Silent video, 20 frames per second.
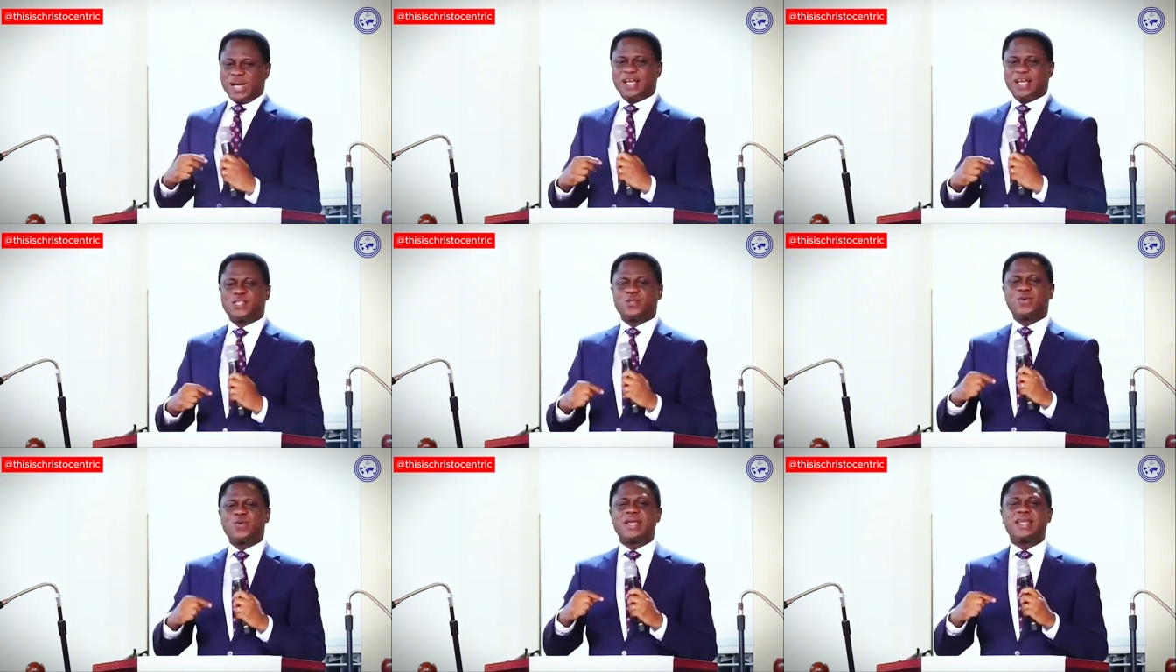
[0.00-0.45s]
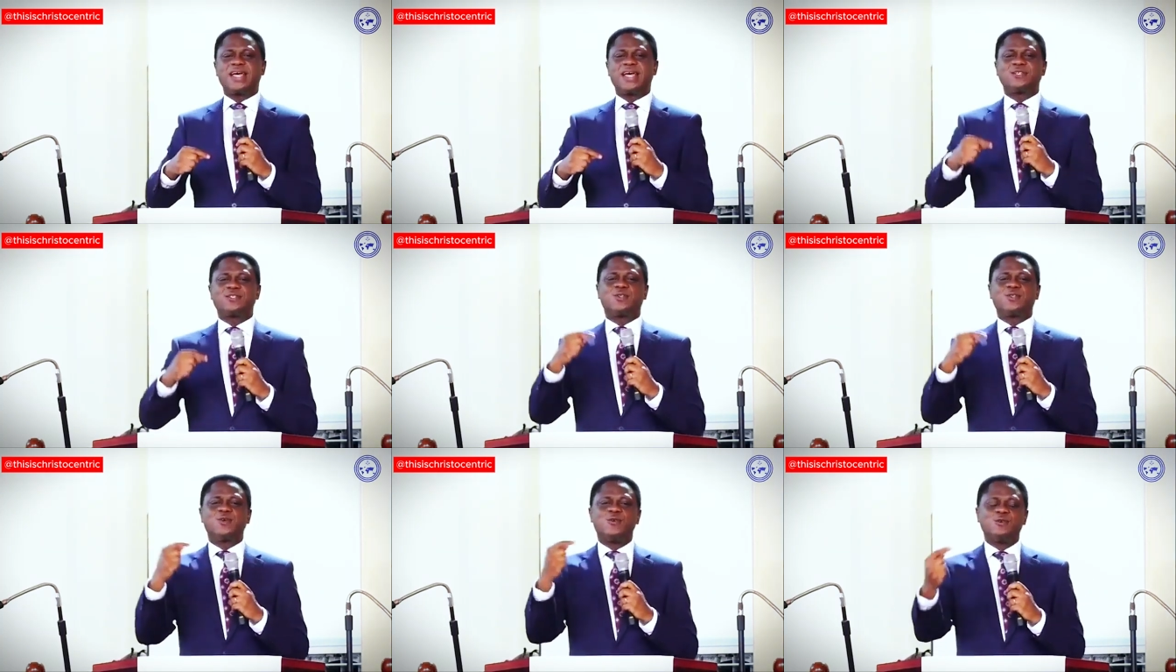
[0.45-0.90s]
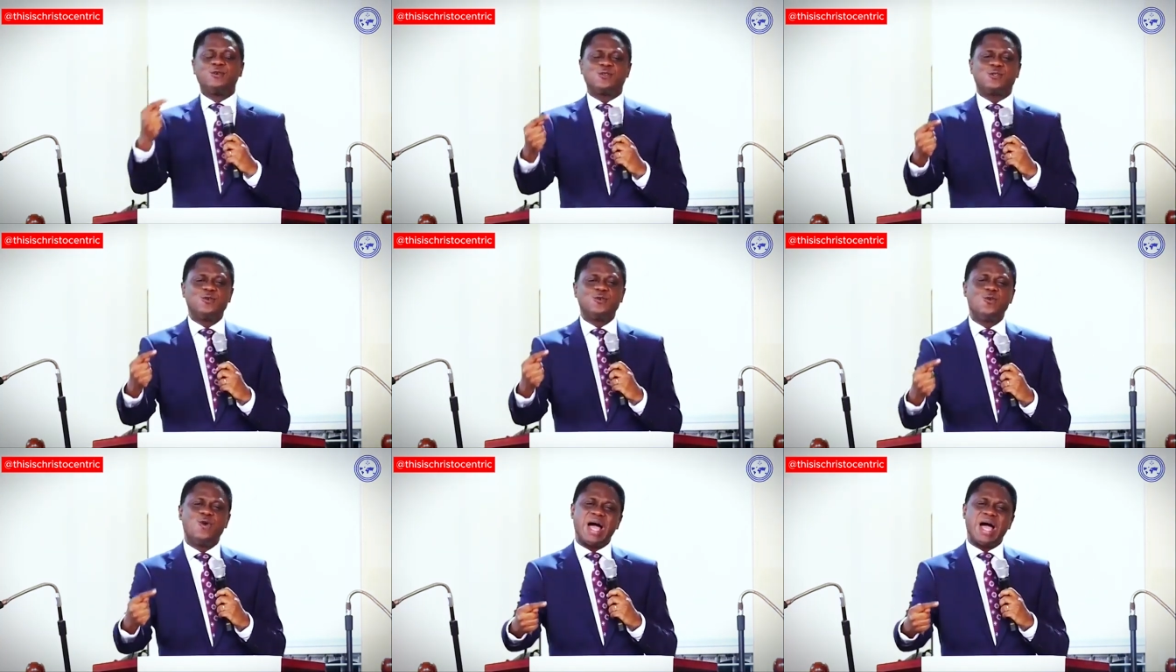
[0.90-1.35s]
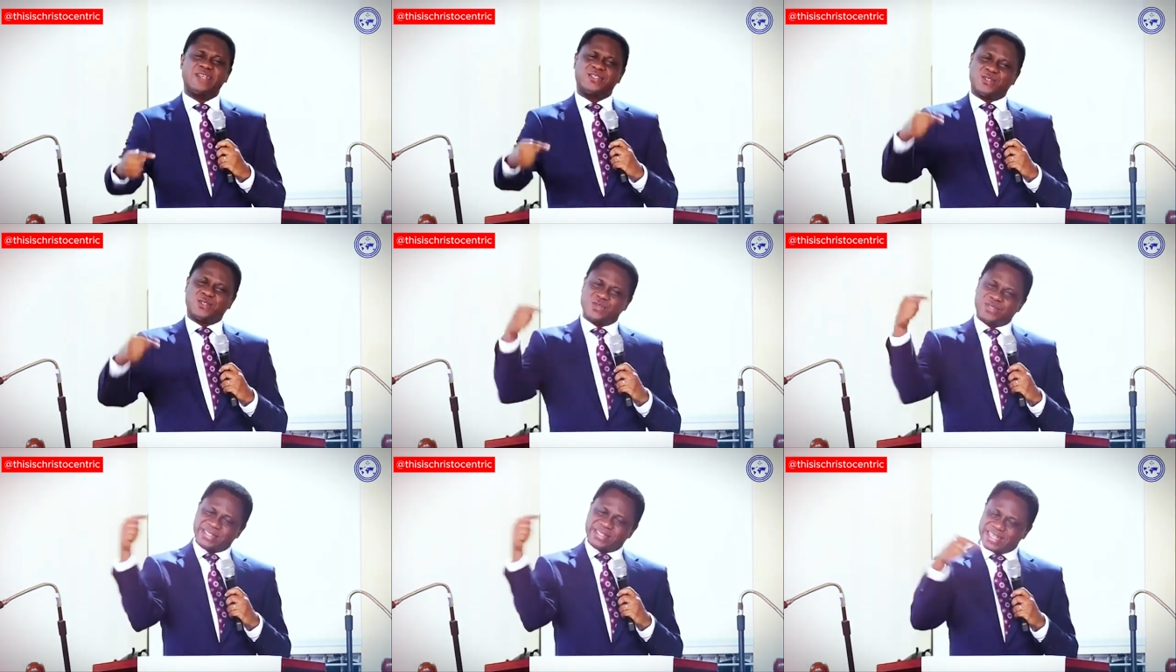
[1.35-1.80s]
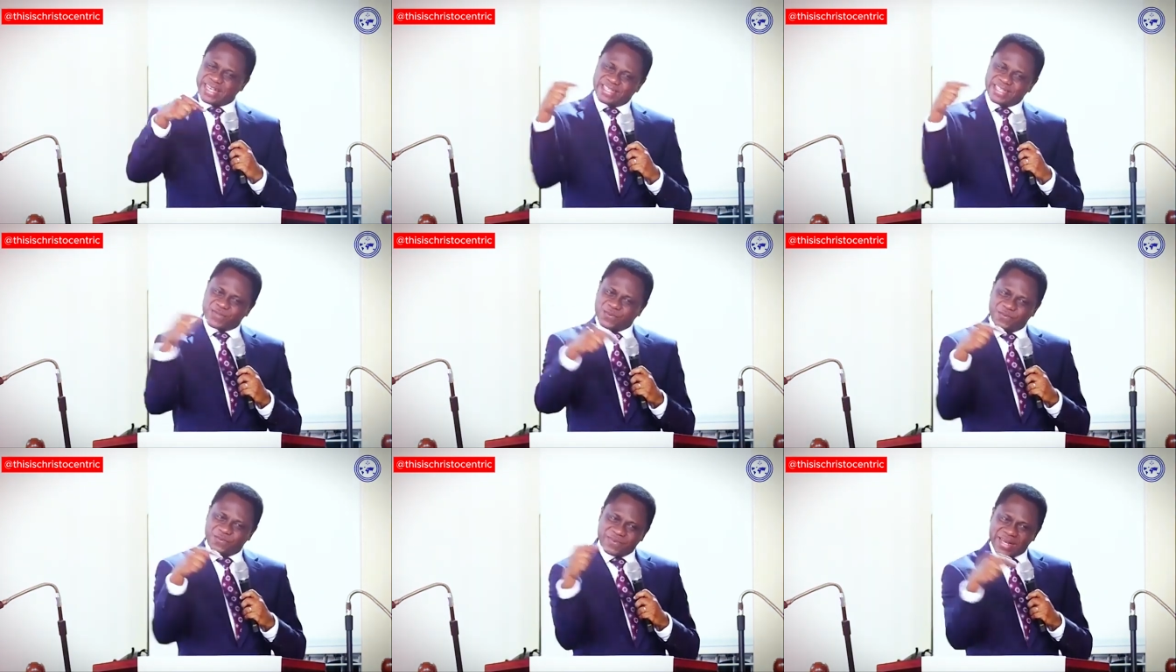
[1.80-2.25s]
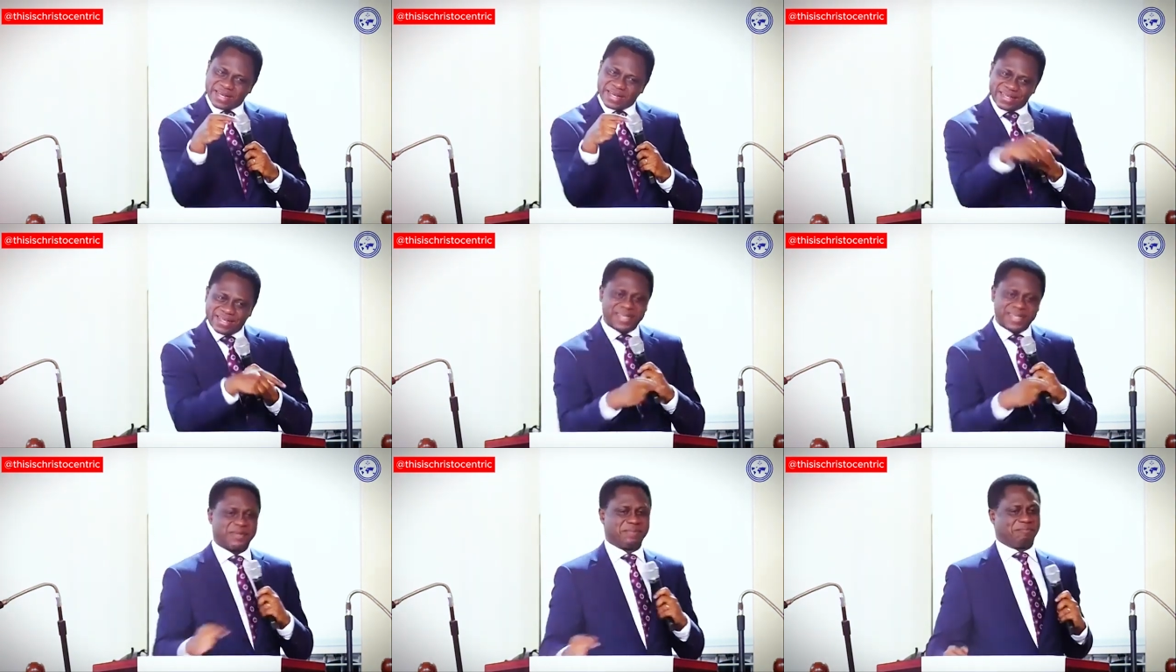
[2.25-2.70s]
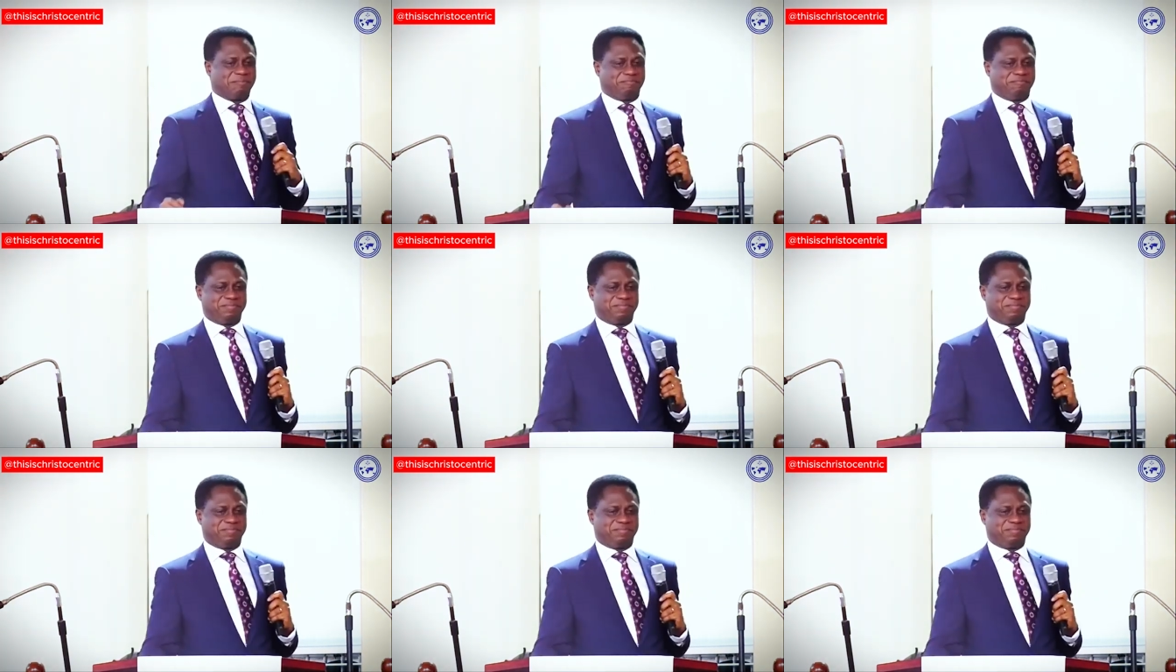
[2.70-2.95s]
as well as those who associate with that name.